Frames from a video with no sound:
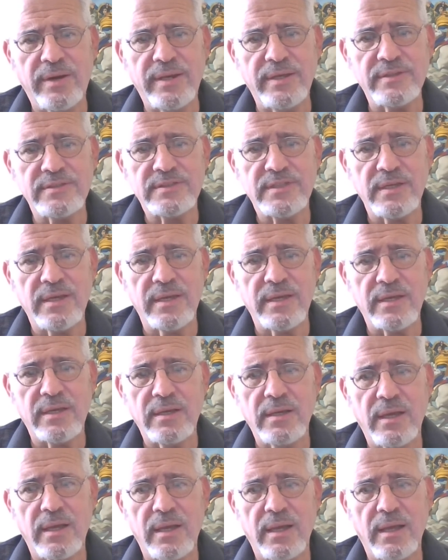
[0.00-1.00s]
is
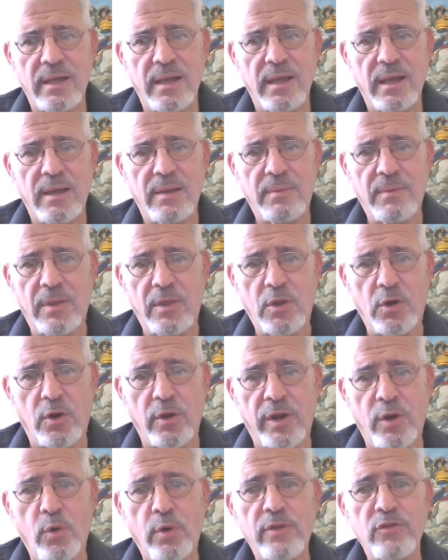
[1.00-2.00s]

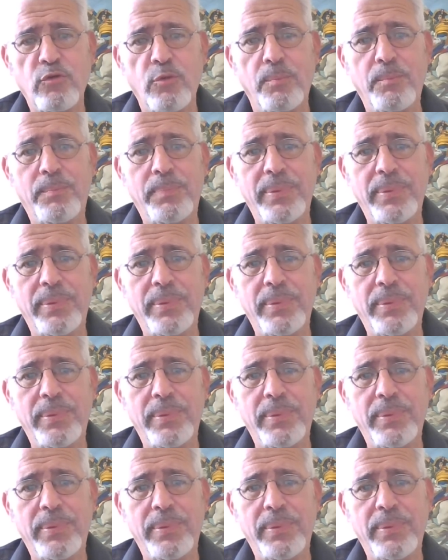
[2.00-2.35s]
in order to